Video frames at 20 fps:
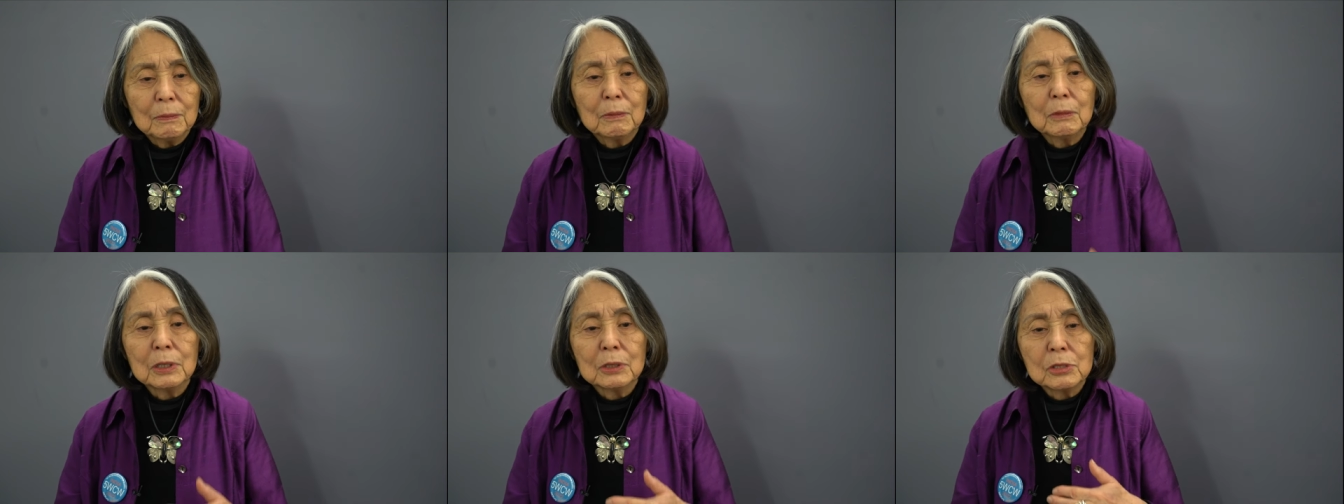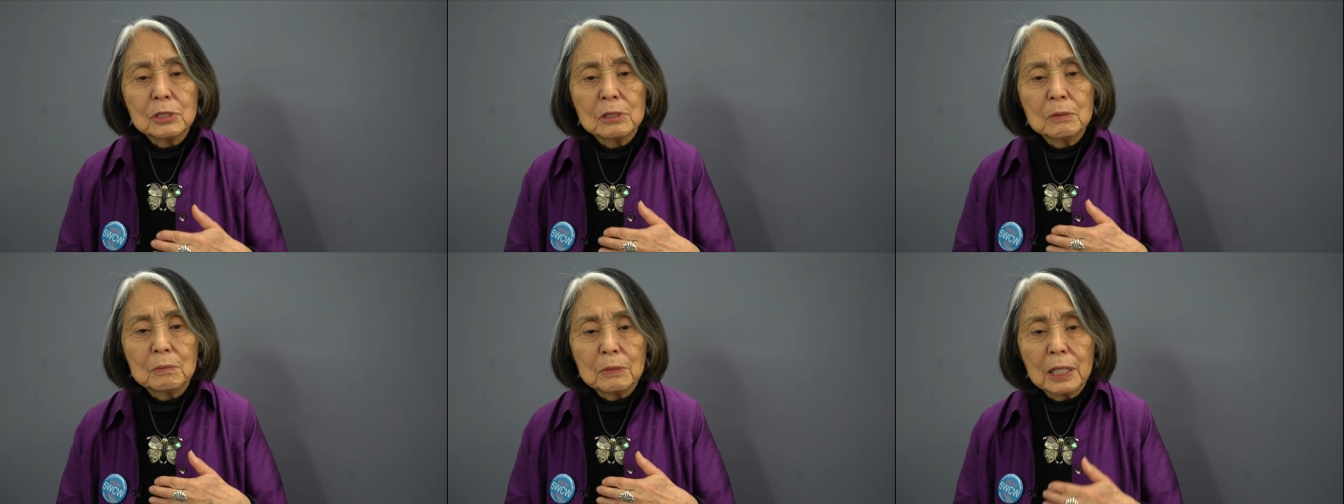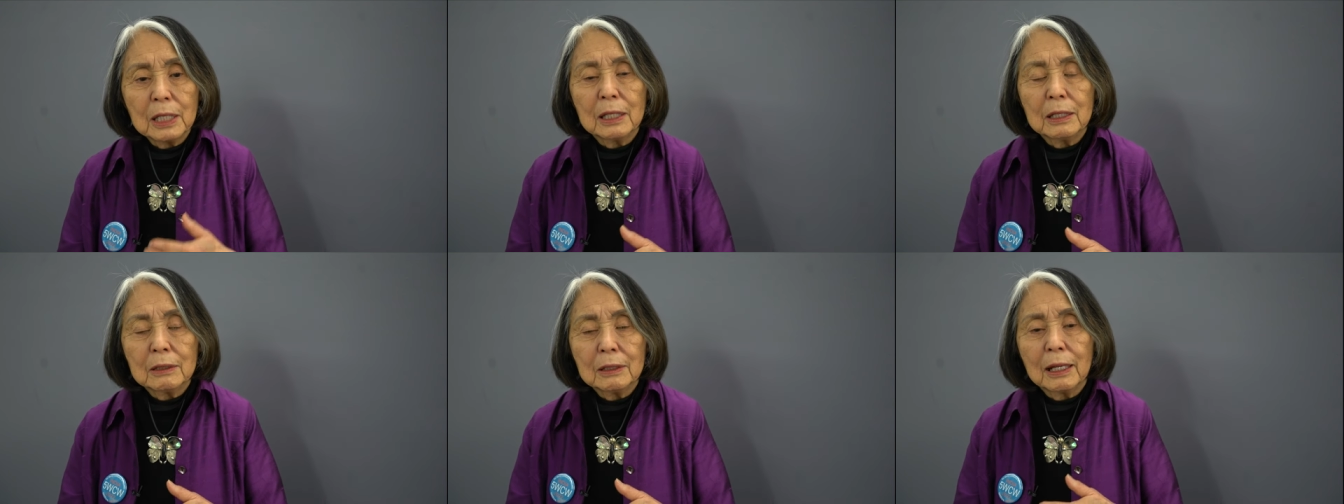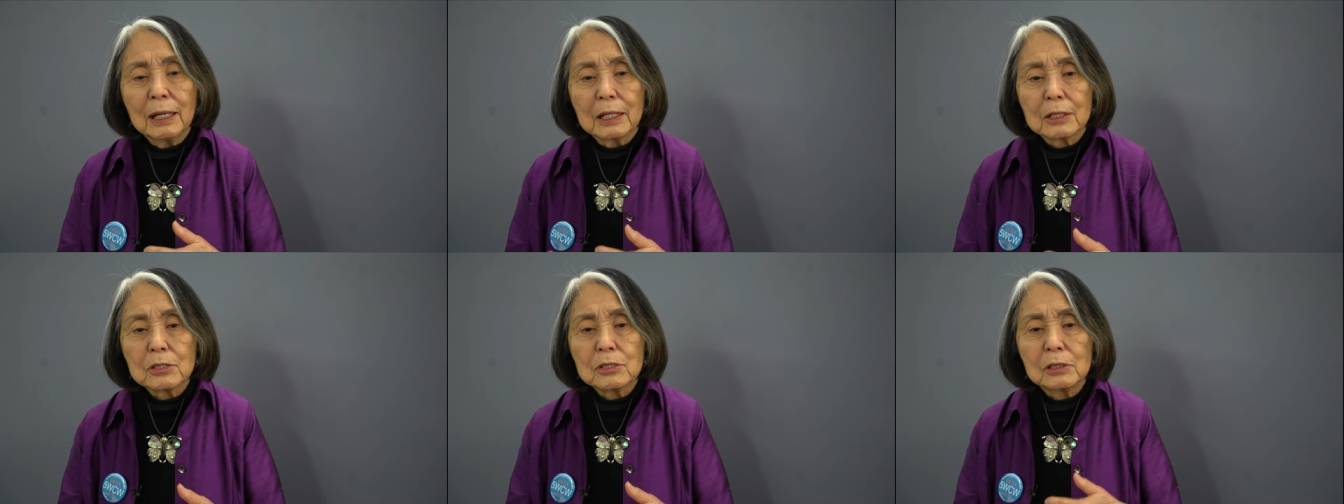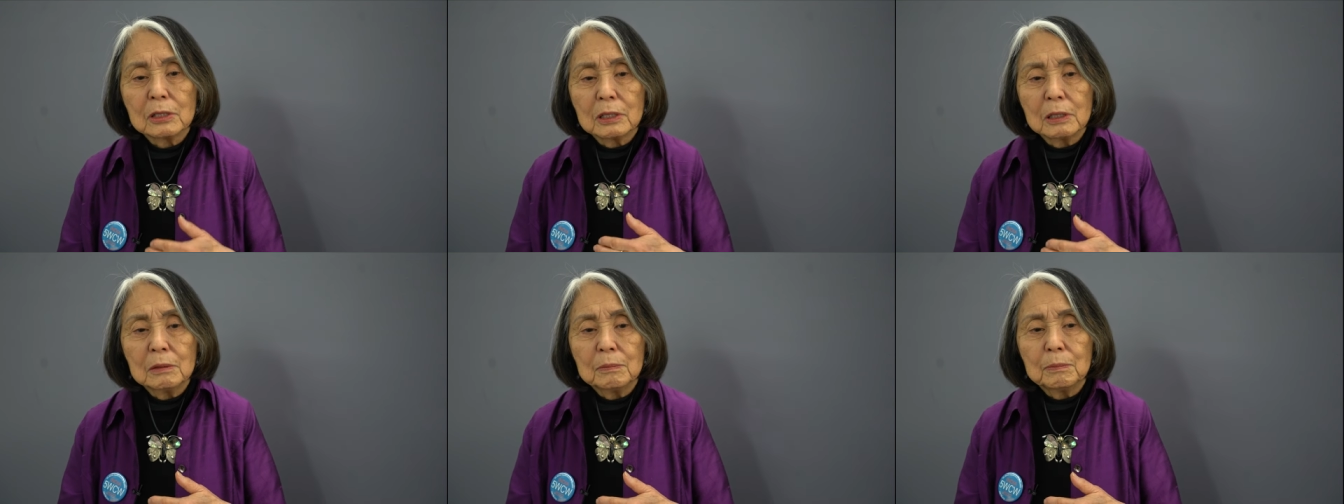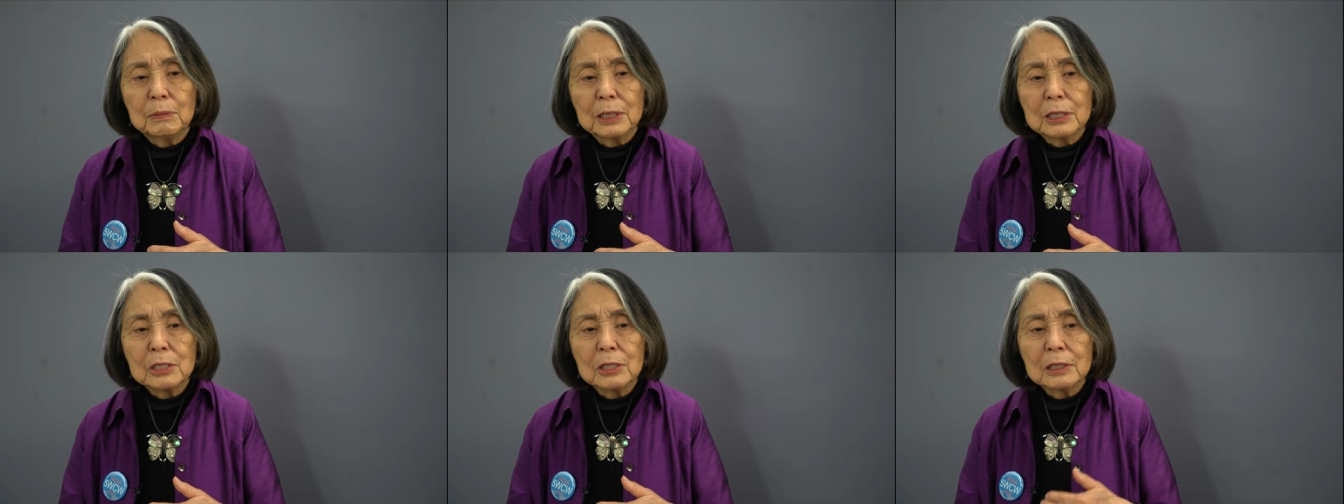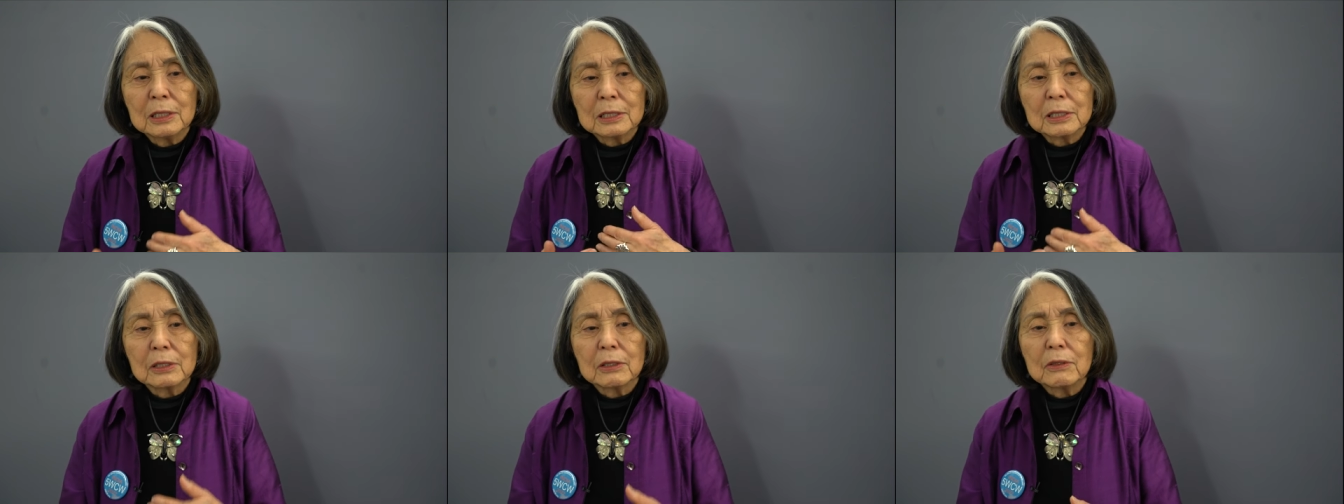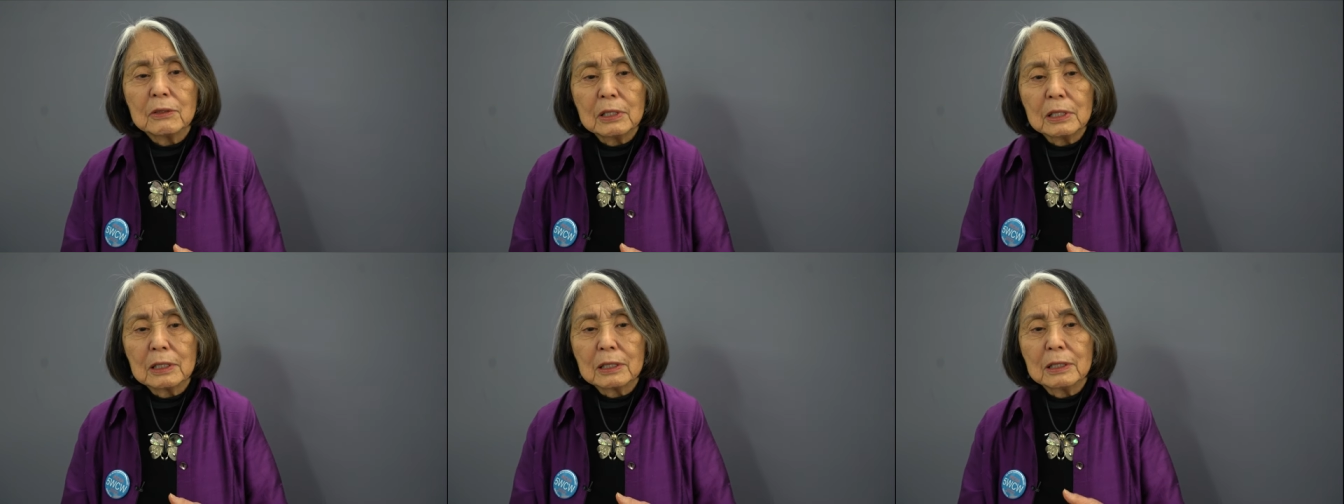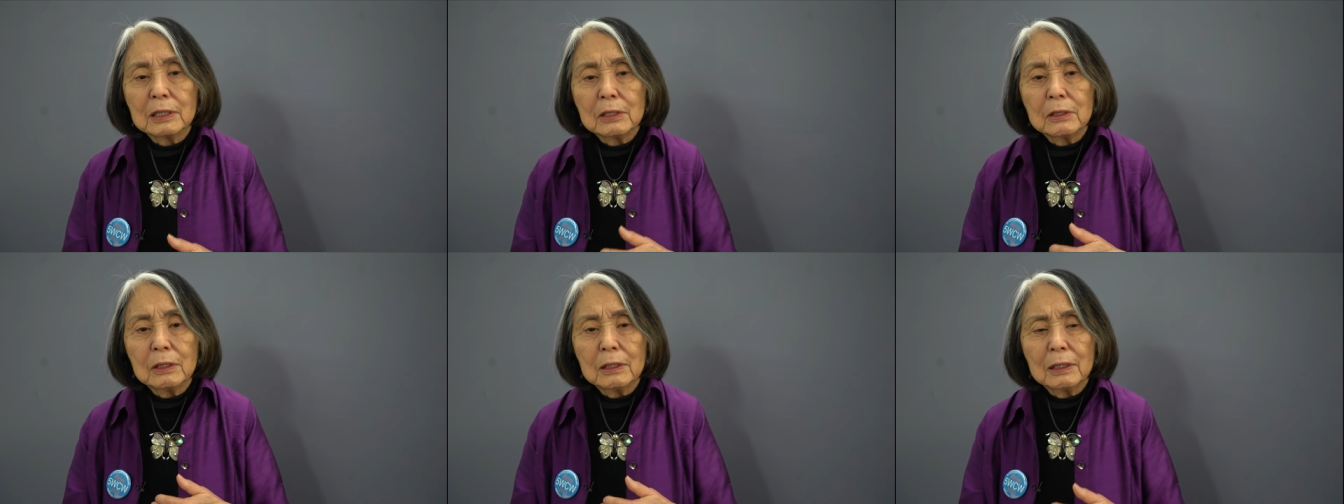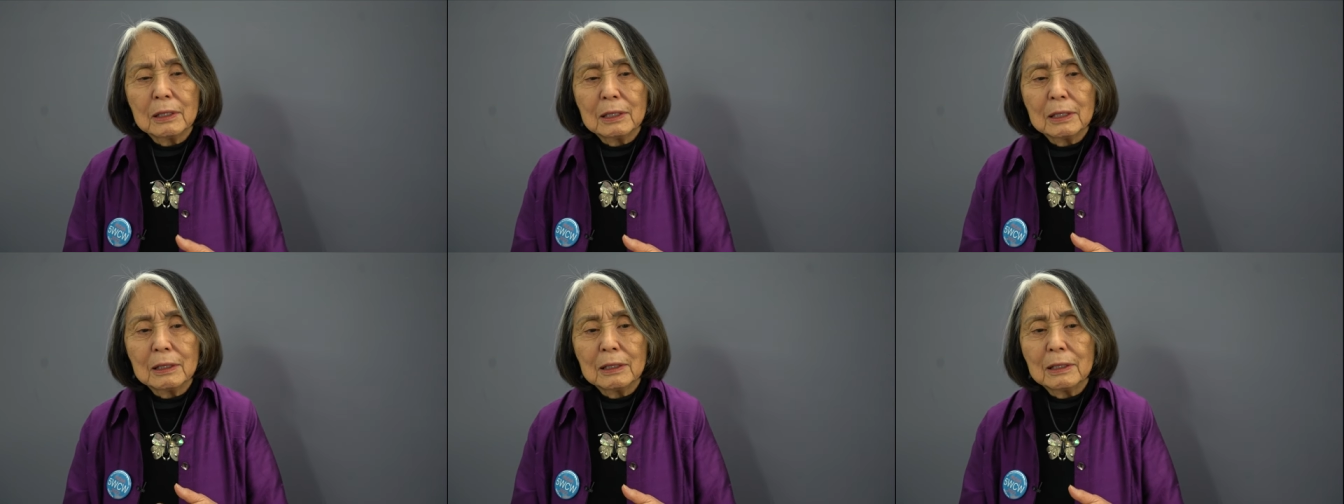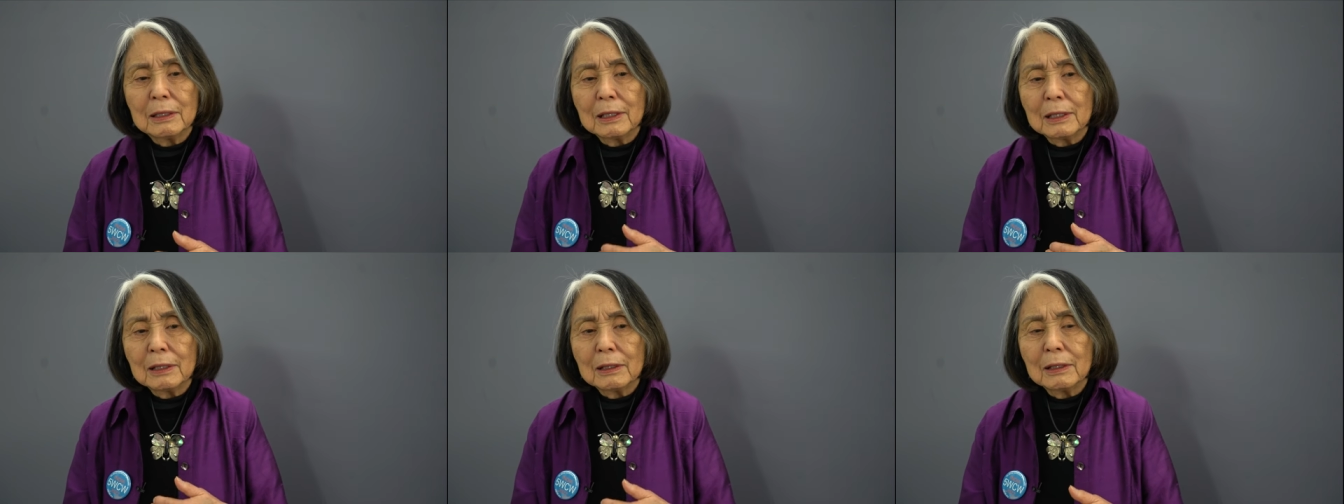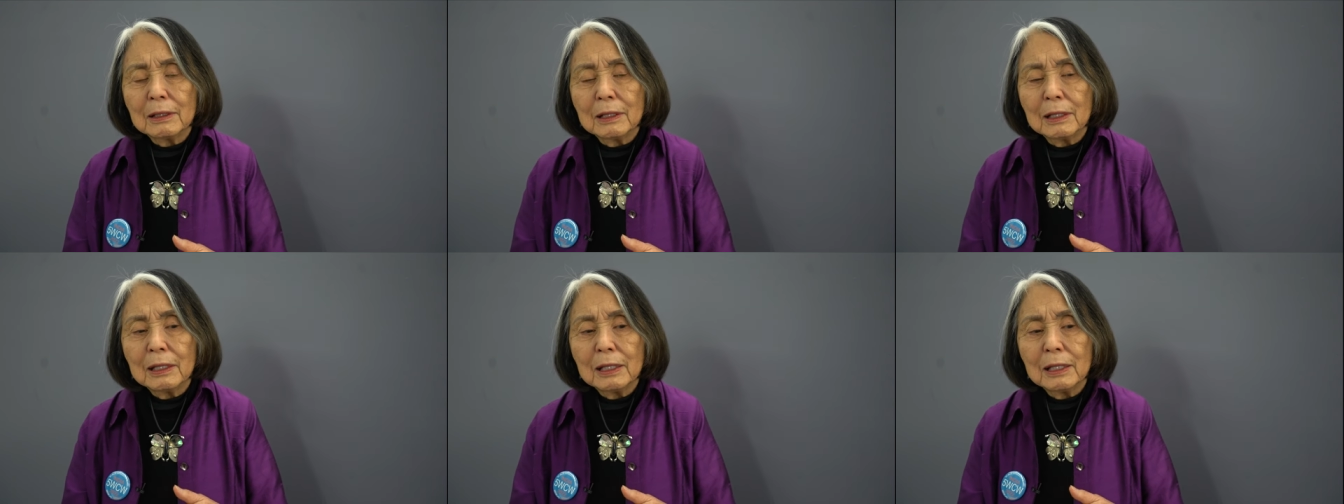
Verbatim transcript: well, she may actually, but she doesn't think that that that